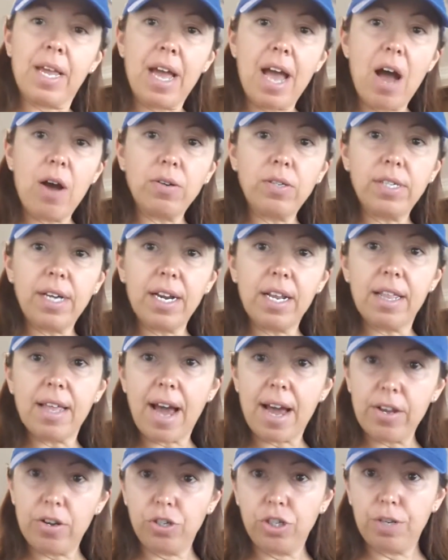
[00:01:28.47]
Outside of
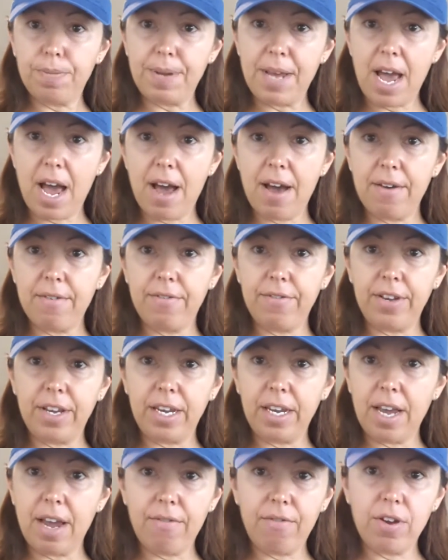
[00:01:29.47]
that, you should be
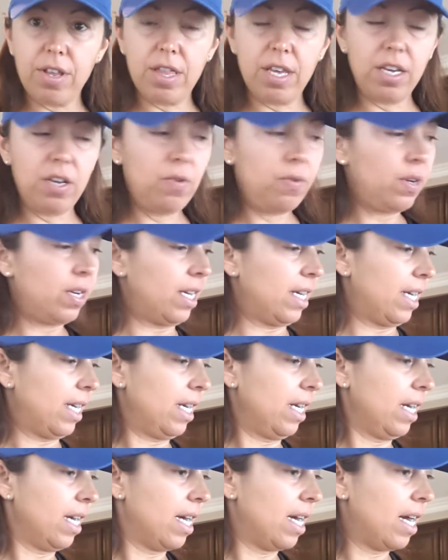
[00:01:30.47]
having everything you
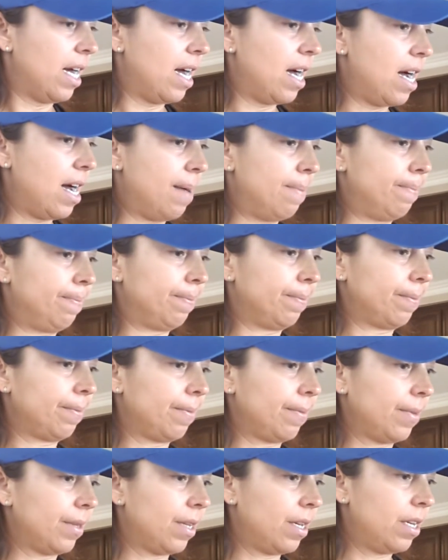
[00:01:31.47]
need.
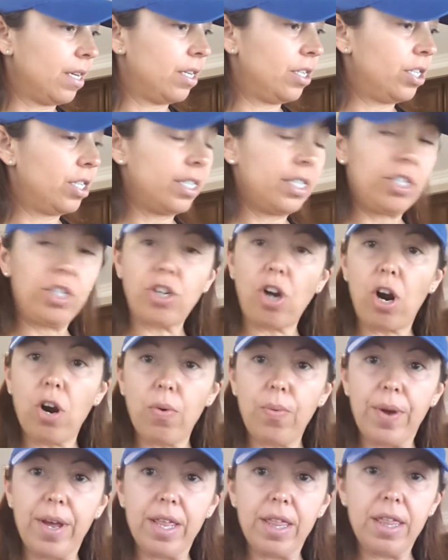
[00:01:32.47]
To
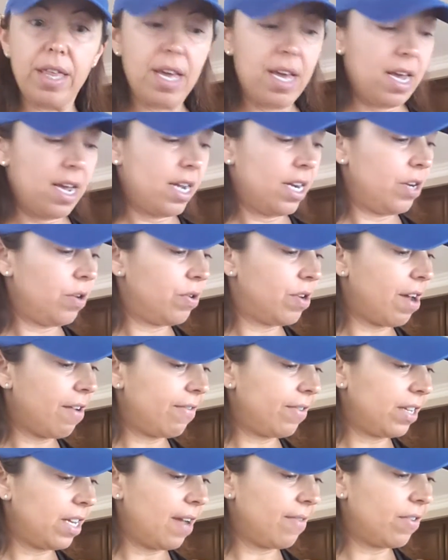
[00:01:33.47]
start with, you
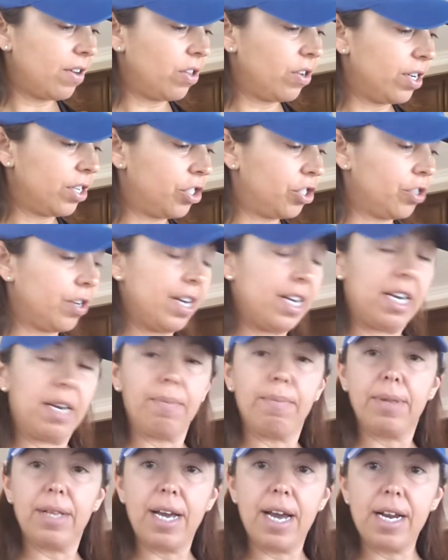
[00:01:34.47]
definitely have to look at your
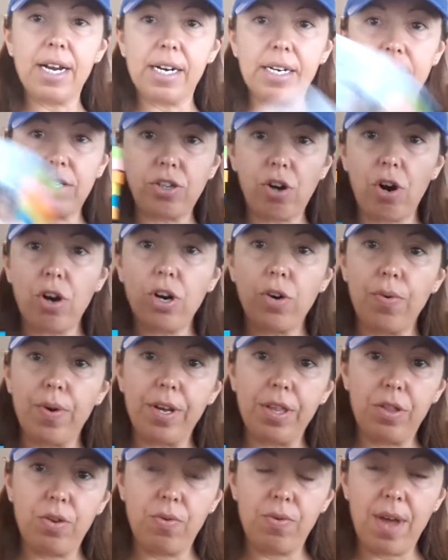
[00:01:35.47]
eating plan and start
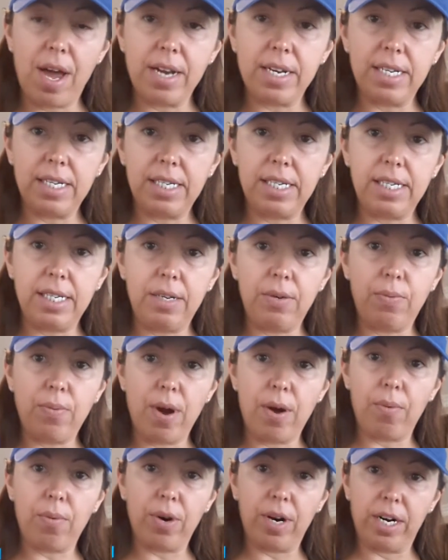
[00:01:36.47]
going through that to see
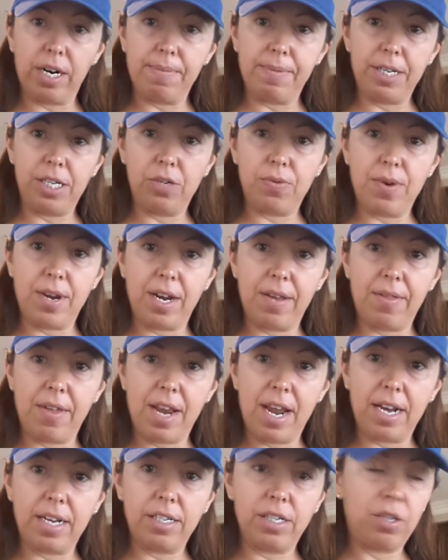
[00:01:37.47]
what we're going to be doing in the
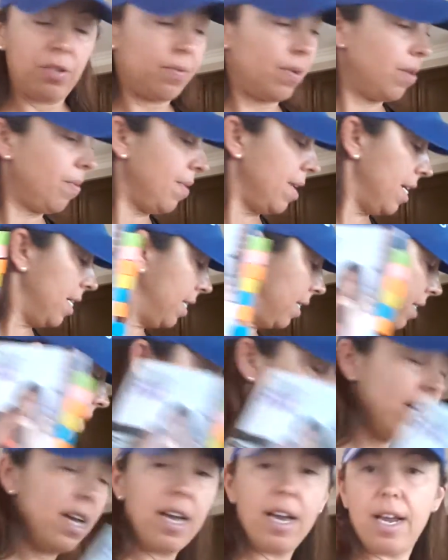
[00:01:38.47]
next 3 weeks.
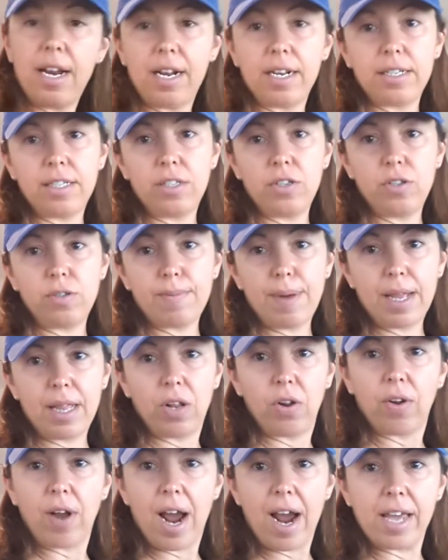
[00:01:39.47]
And excuse my
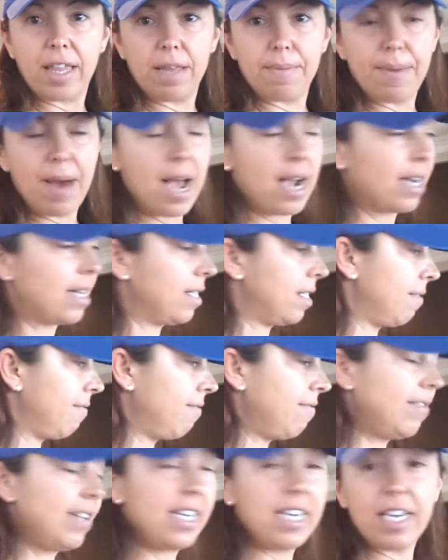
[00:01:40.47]
little guy in the back because I'm
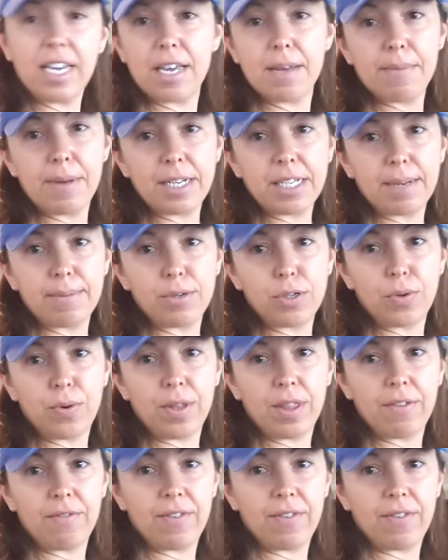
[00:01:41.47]
feeding him as I'm doing the